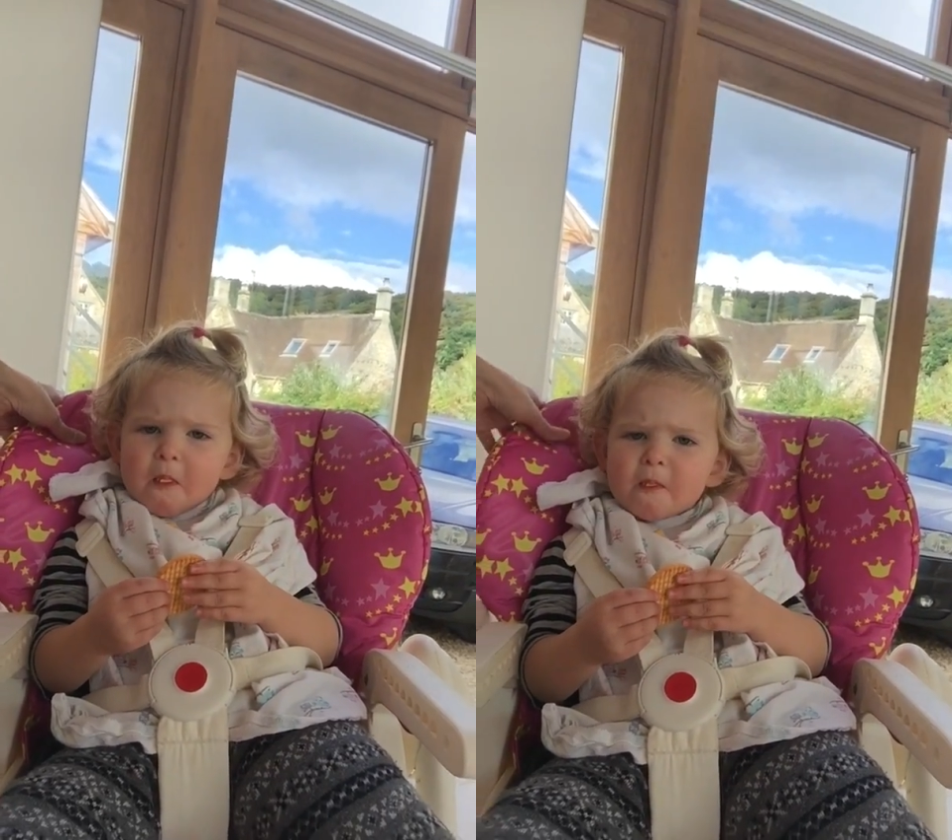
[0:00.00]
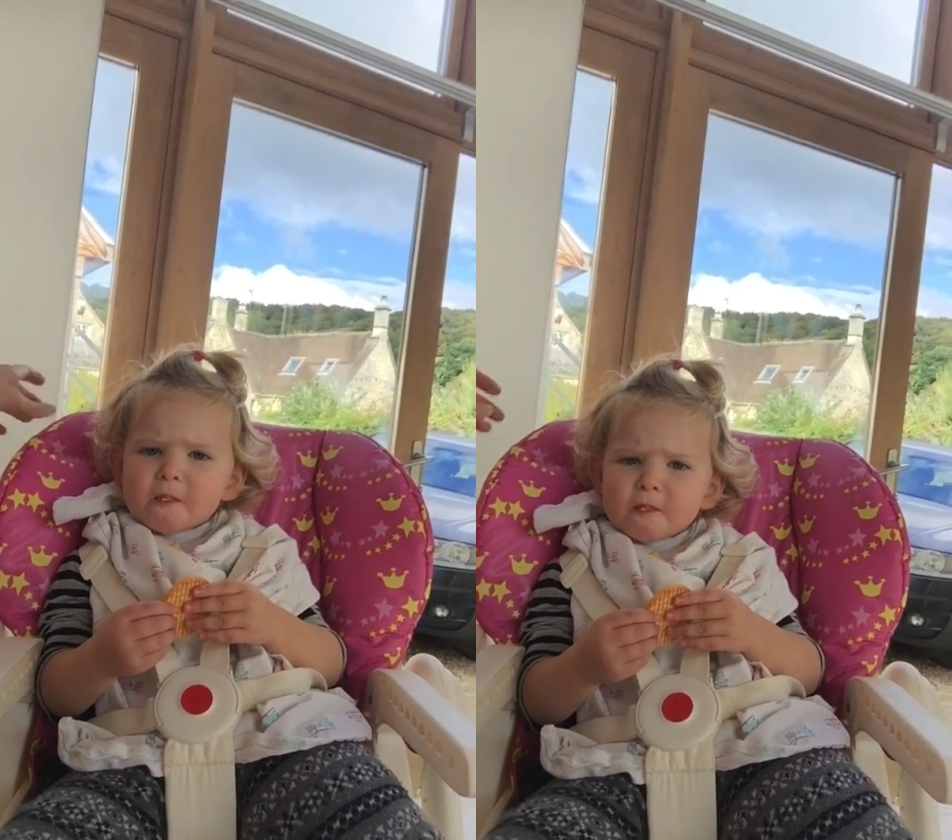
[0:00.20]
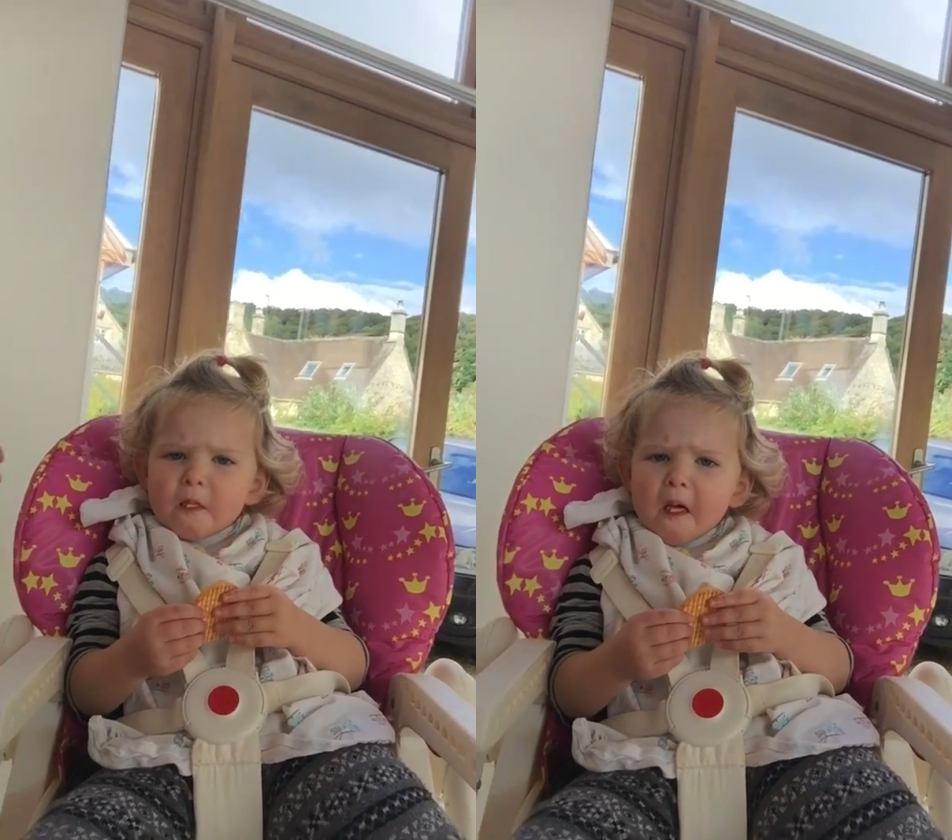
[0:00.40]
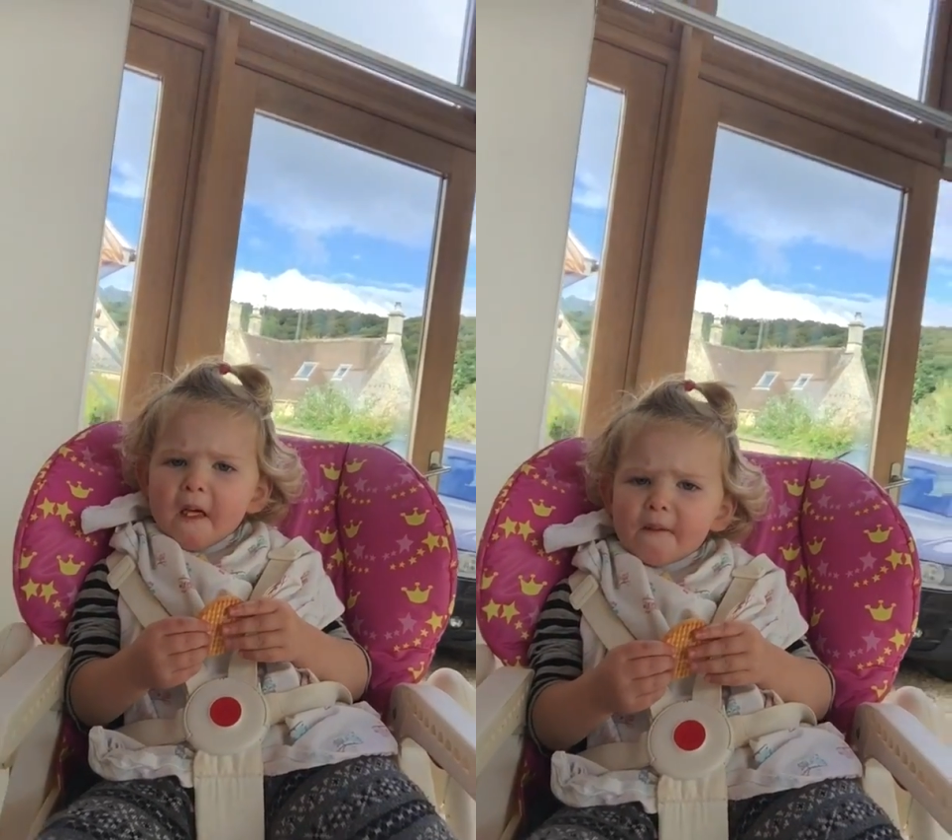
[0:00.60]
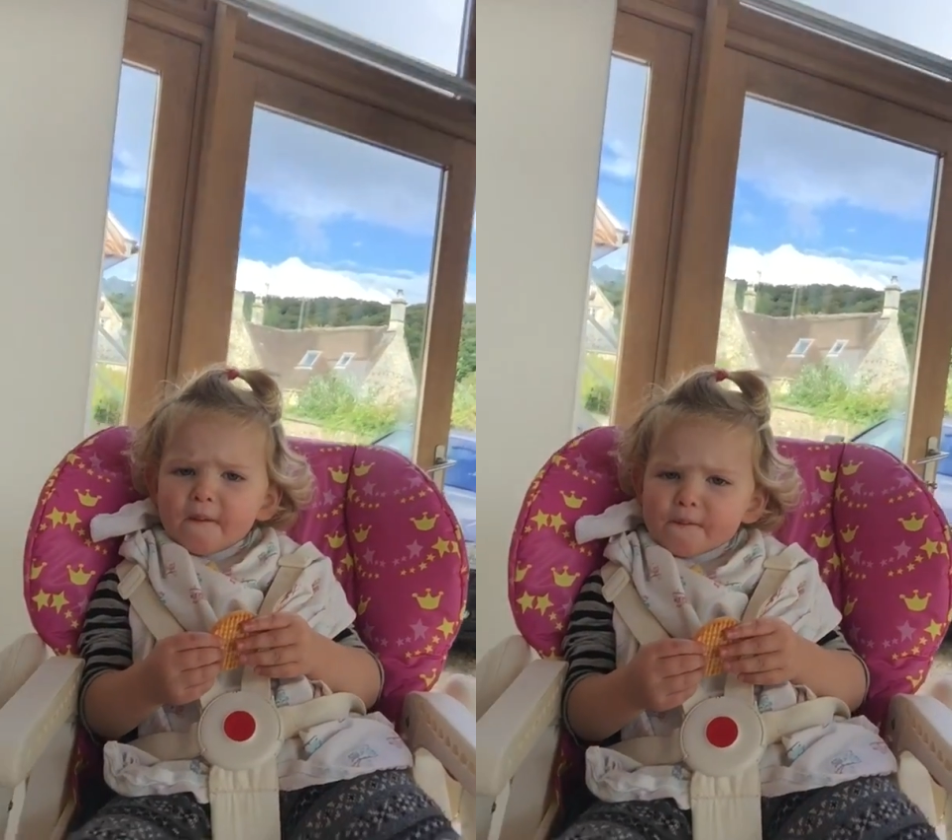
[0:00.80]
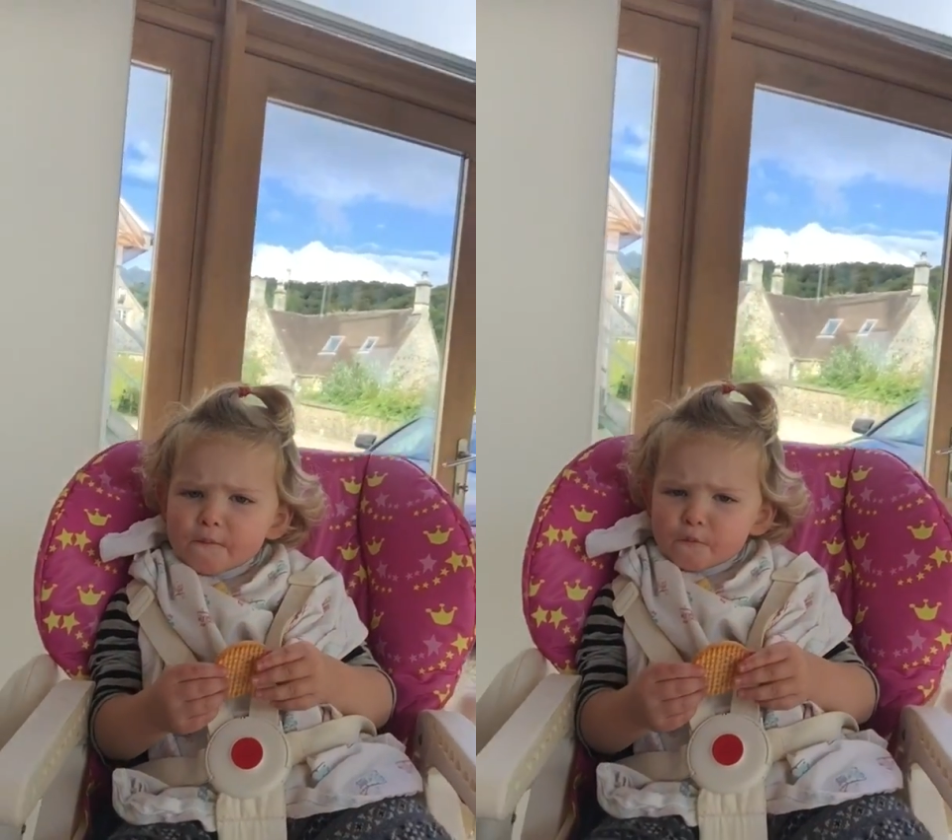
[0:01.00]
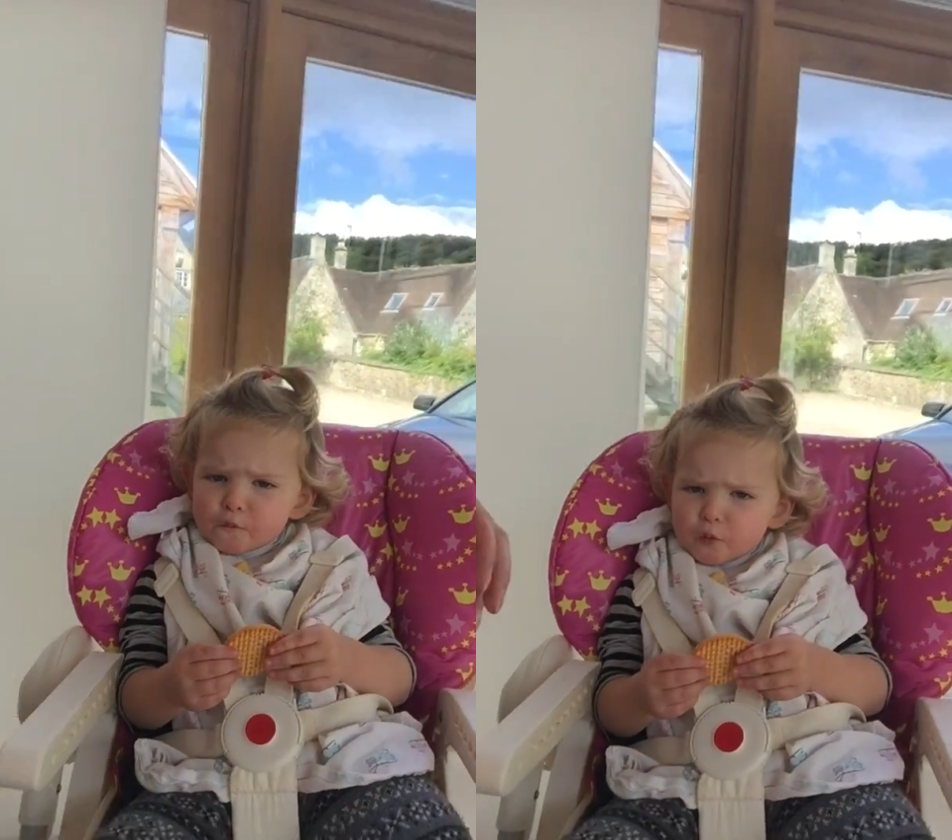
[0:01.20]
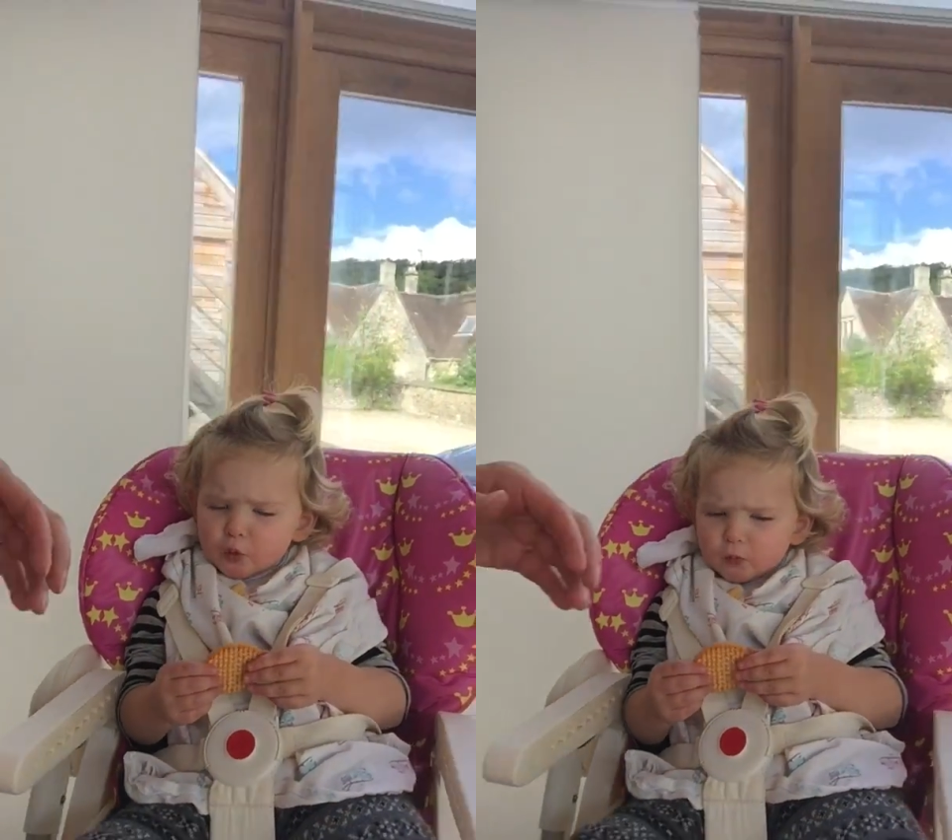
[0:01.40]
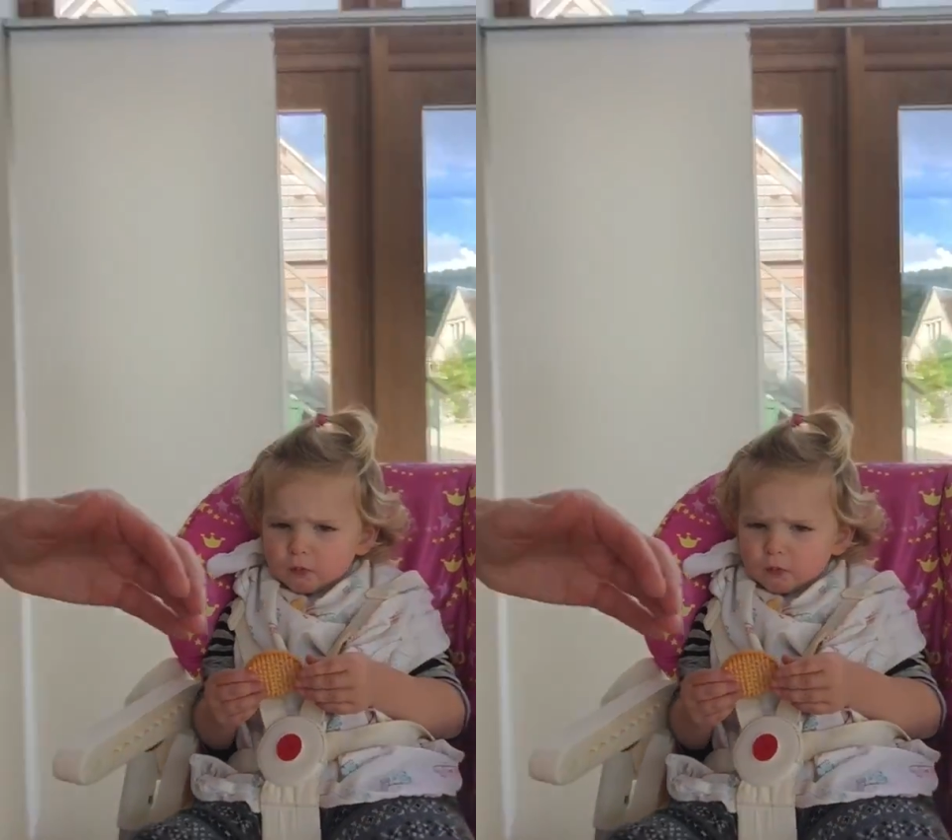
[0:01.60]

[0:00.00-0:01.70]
food. So